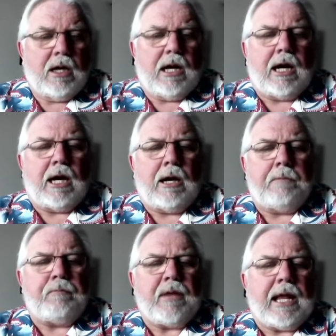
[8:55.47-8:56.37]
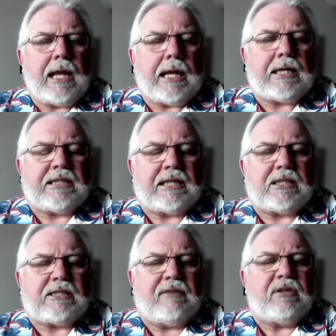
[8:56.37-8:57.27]
because that's a
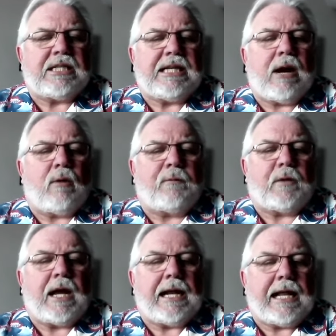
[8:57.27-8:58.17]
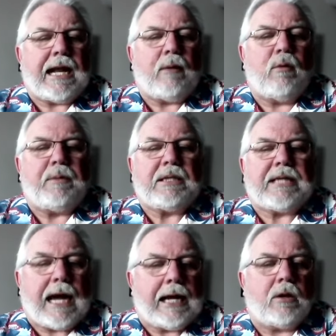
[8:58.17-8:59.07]
17-hour flight, and I will be
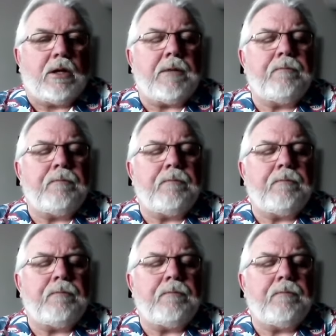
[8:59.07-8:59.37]
tired.